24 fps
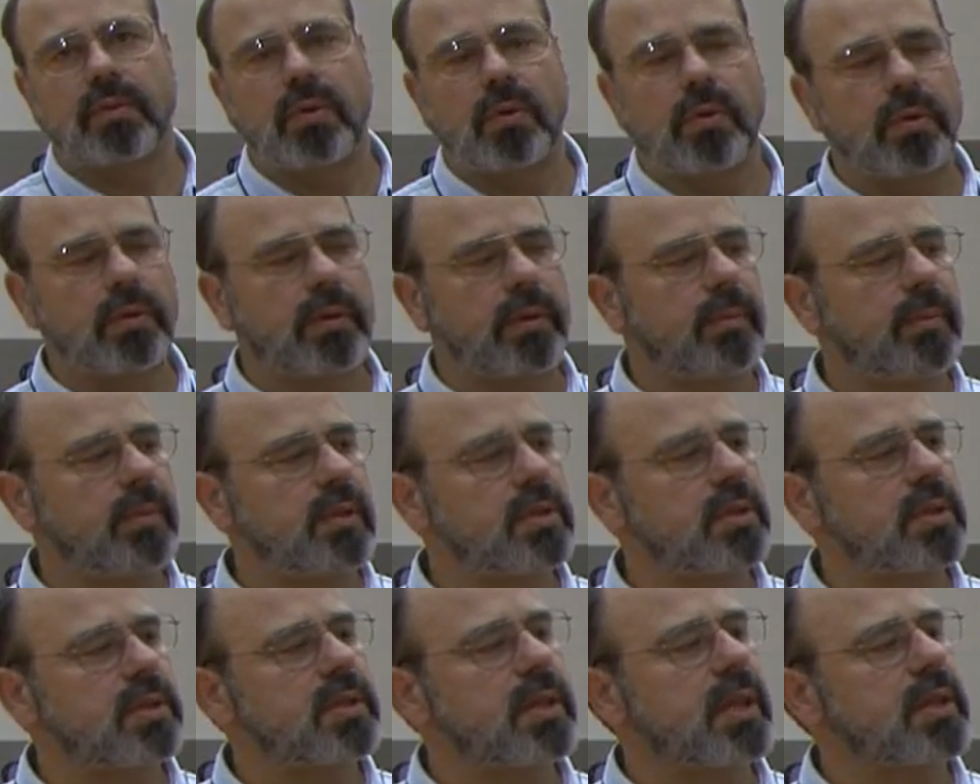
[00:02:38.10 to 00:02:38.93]
total
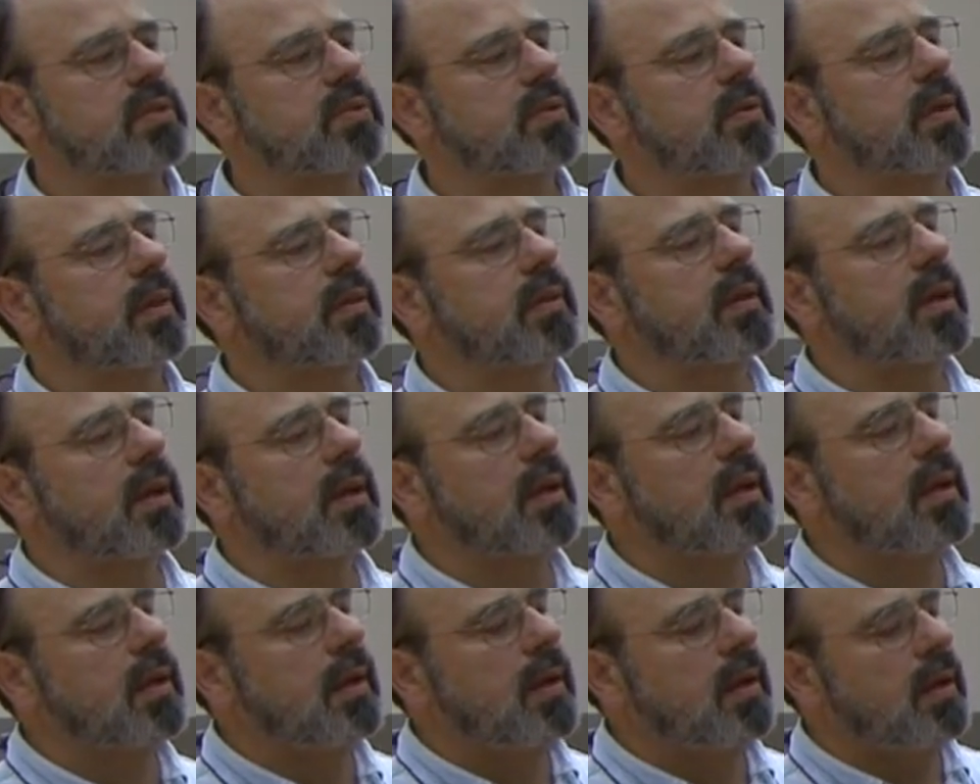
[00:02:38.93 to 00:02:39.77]
images, that sort of
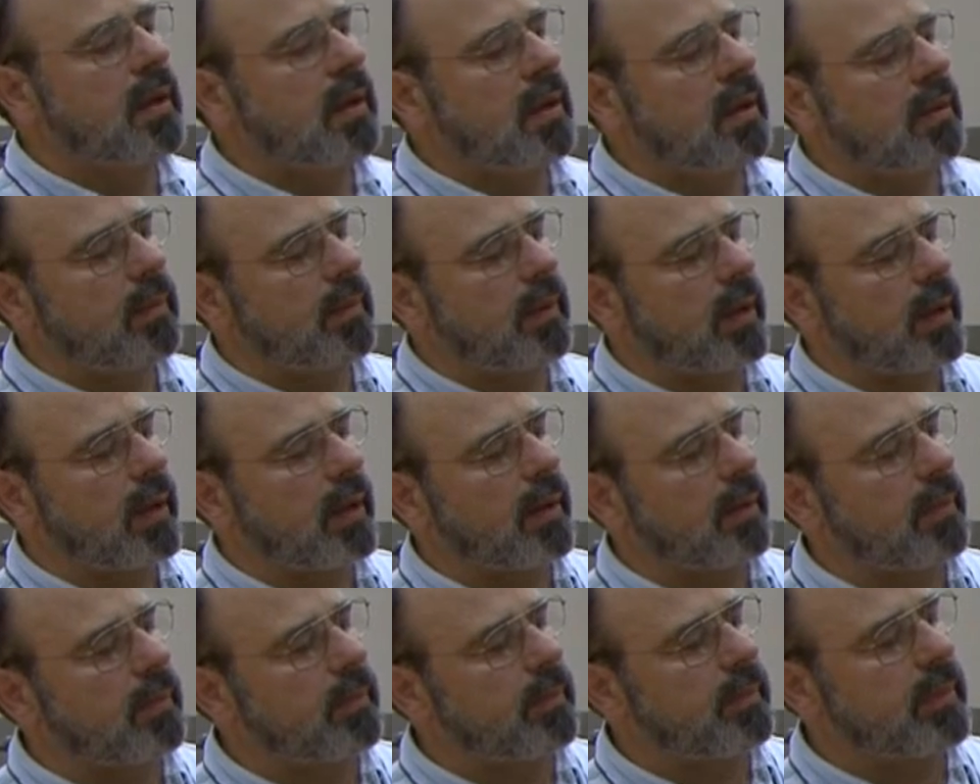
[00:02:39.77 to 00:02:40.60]
thing.
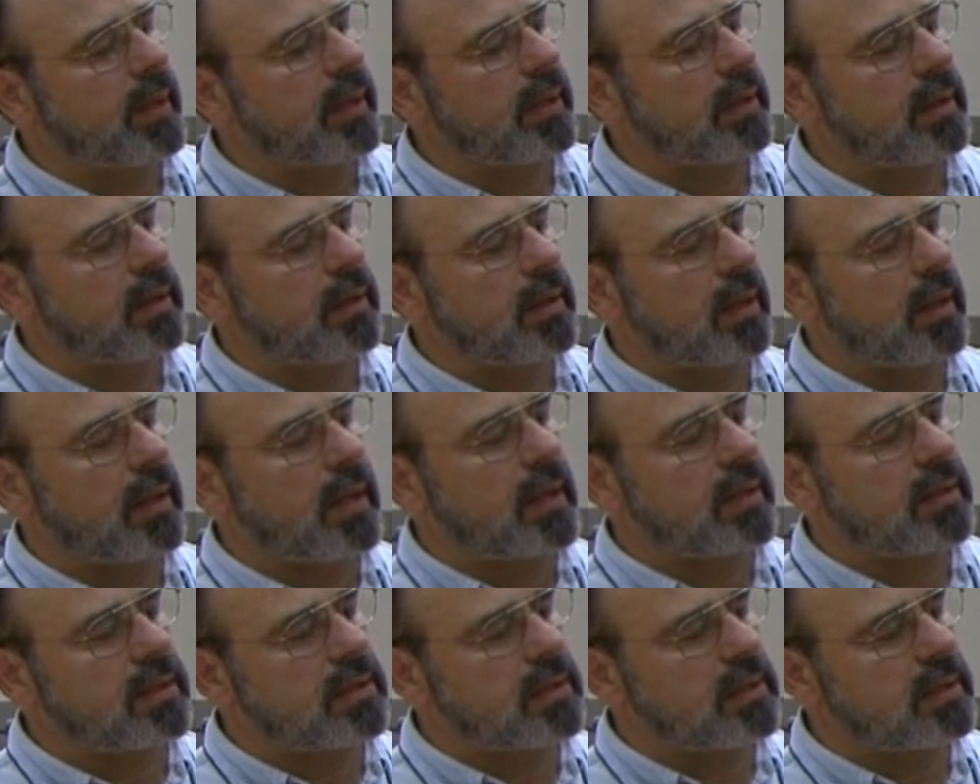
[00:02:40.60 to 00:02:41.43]
But
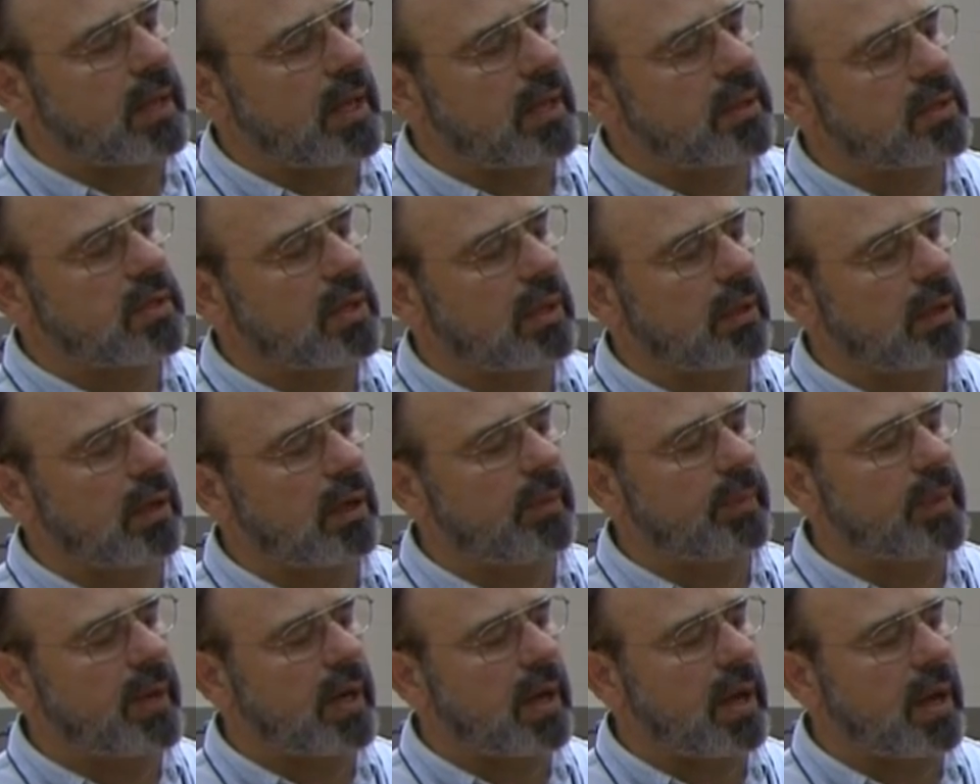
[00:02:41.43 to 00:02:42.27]
that's a
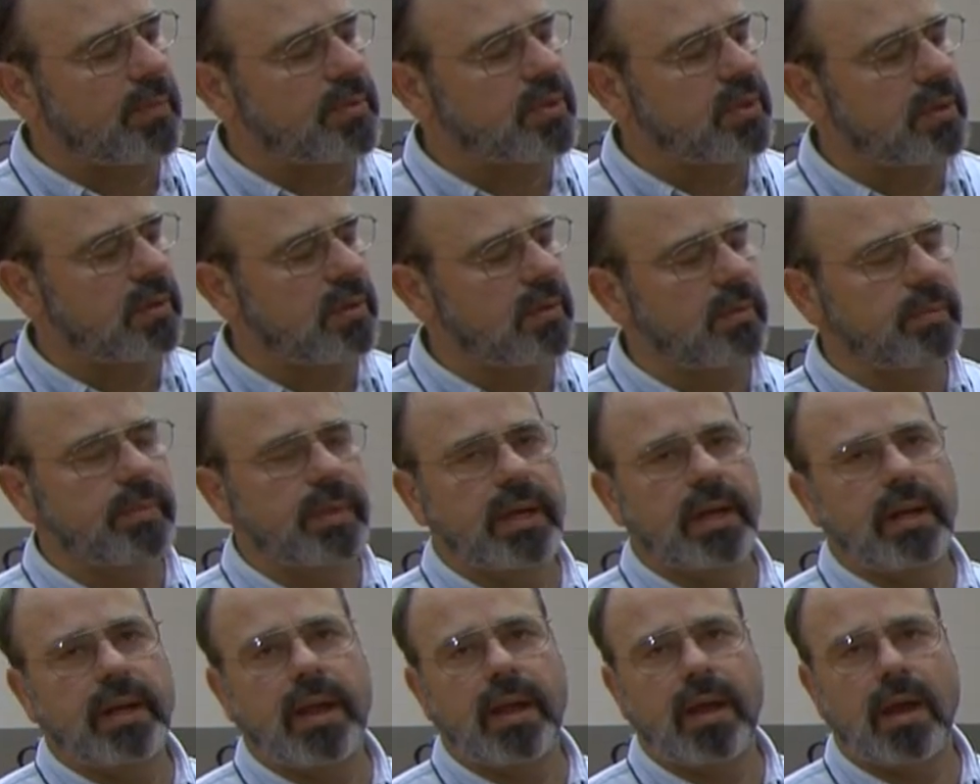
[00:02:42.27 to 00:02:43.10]
little bit optional,
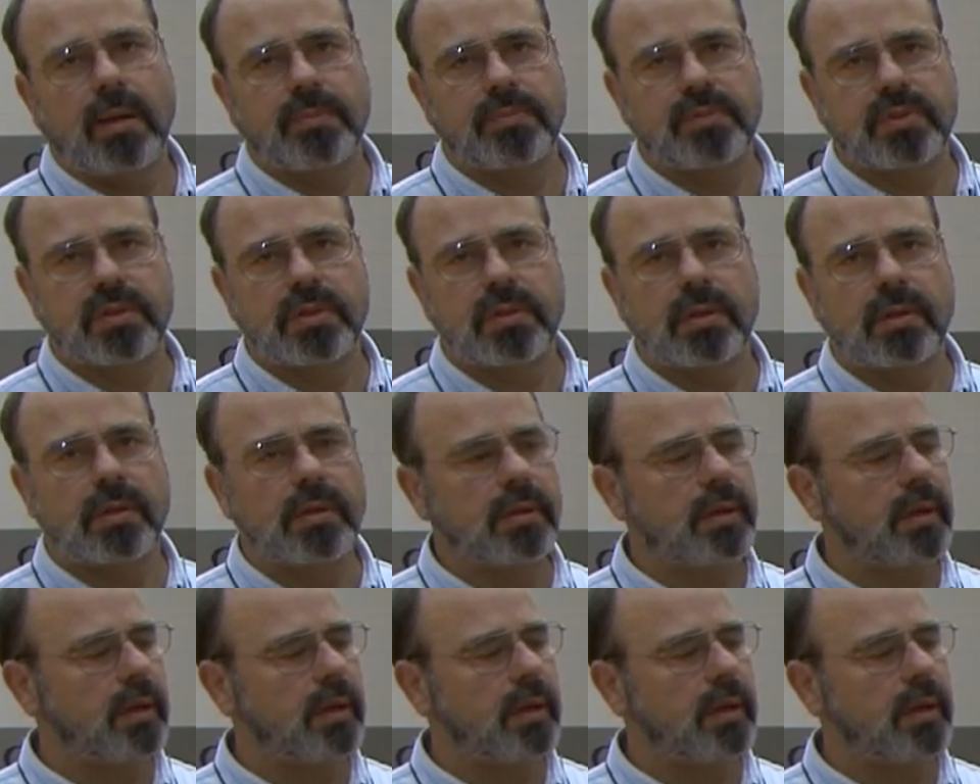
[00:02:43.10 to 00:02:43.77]
but it helps,